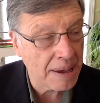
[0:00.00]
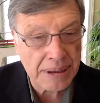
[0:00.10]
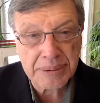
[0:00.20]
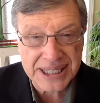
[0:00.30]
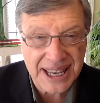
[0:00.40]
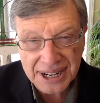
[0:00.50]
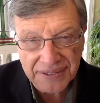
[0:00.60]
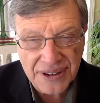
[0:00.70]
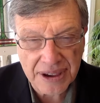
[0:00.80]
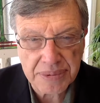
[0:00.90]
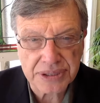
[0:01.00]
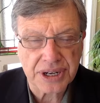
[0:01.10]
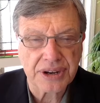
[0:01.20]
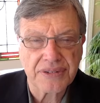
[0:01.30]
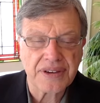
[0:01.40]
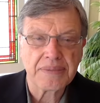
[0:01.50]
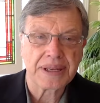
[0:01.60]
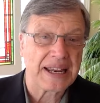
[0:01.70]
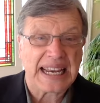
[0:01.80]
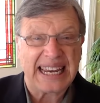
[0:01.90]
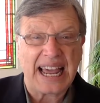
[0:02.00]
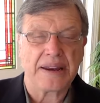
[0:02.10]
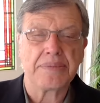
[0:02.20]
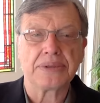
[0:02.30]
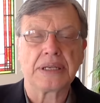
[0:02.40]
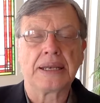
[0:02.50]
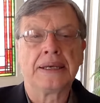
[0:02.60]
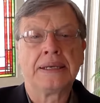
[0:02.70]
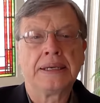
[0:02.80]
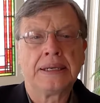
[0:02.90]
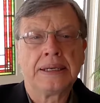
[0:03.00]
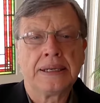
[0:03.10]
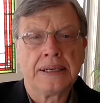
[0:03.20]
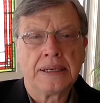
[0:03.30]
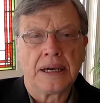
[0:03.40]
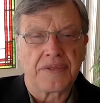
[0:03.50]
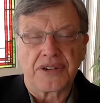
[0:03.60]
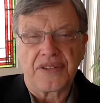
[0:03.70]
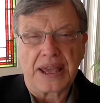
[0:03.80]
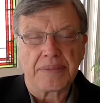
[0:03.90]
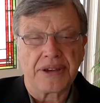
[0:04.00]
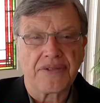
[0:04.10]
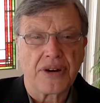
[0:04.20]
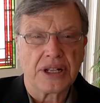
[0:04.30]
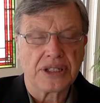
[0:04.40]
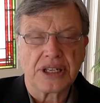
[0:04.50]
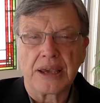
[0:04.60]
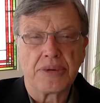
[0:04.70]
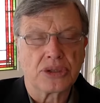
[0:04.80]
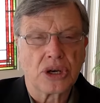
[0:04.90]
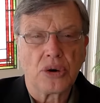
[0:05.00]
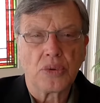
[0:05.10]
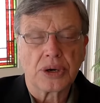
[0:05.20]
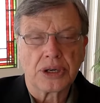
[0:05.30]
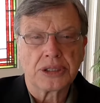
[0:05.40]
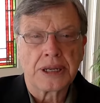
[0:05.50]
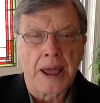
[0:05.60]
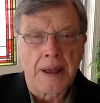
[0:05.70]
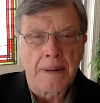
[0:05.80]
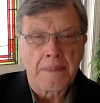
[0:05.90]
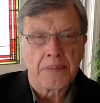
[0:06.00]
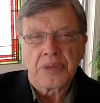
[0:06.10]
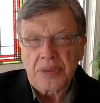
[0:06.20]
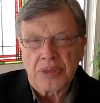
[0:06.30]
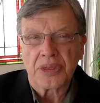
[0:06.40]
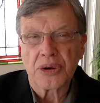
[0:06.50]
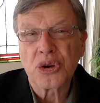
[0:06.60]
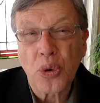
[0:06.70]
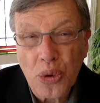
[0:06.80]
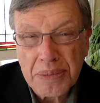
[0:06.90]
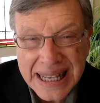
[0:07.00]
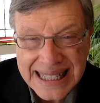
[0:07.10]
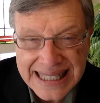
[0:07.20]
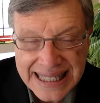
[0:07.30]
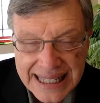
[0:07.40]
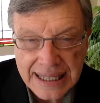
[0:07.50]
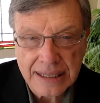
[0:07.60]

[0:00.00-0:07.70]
Maybe it's 95% of your family, 99% of your family, friends, neighbors, coworkers. They're normies.